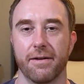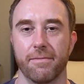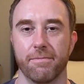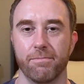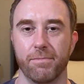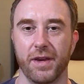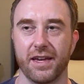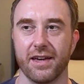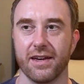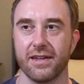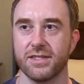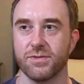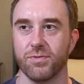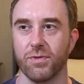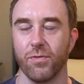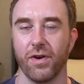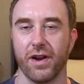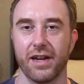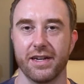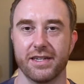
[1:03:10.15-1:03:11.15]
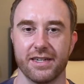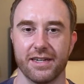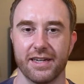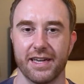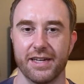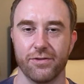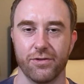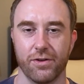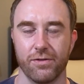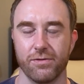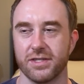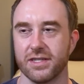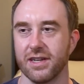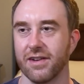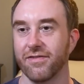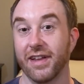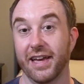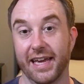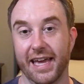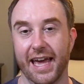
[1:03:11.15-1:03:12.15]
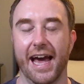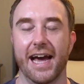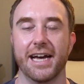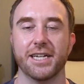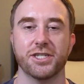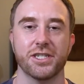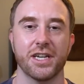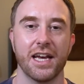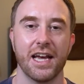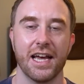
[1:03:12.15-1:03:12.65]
because we wanted to introduce stuff like hash.